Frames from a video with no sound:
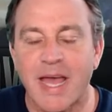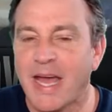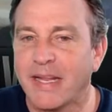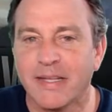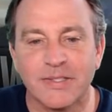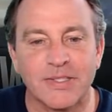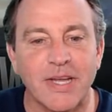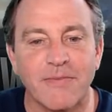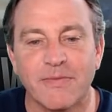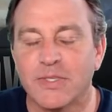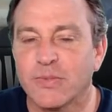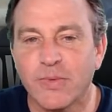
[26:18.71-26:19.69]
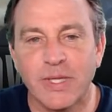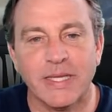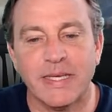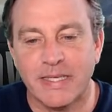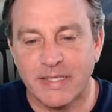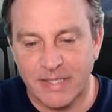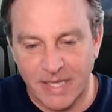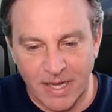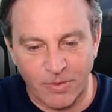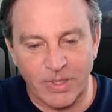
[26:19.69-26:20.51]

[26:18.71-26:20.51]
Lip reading: Adding stuff is really easy.